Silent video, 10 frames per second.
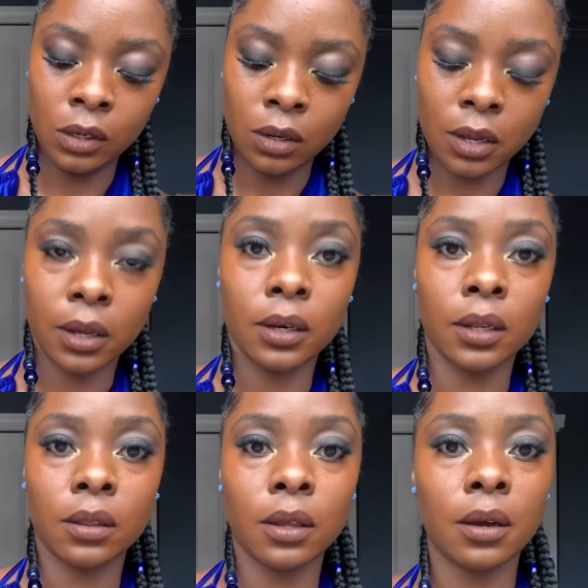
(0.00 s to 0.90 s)
like I did
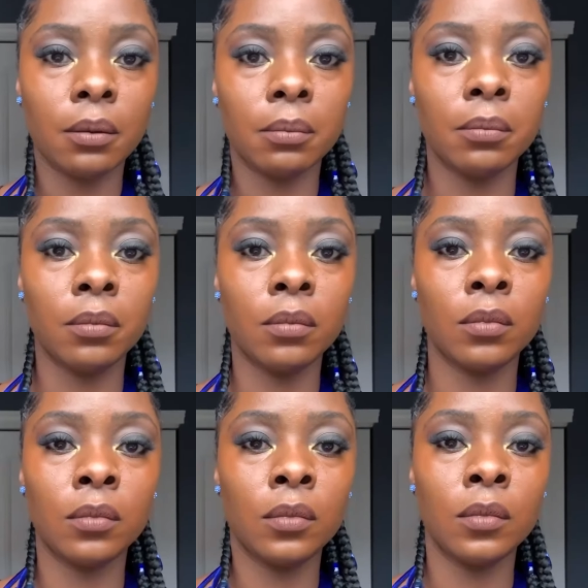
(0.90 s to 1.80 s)
there.
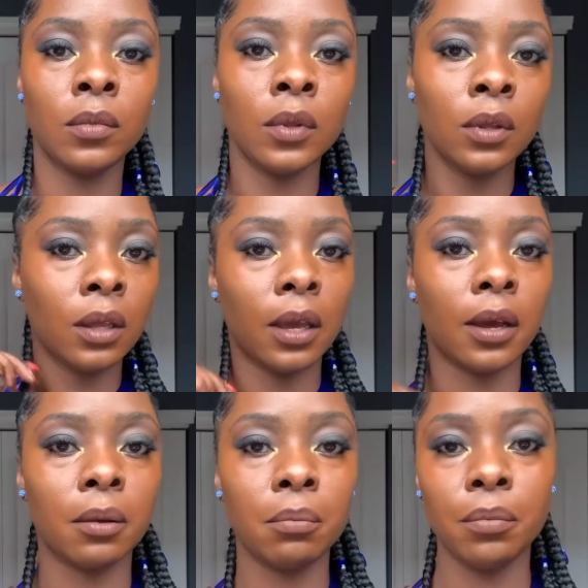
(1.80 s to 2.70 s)
Yeah,
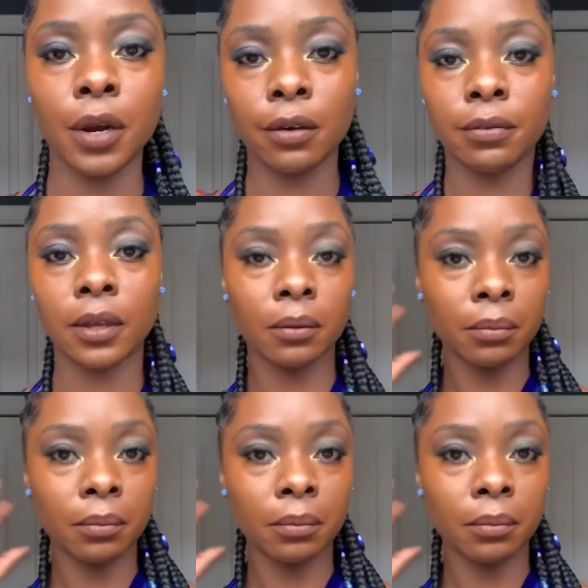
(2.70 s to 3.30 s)
perfect.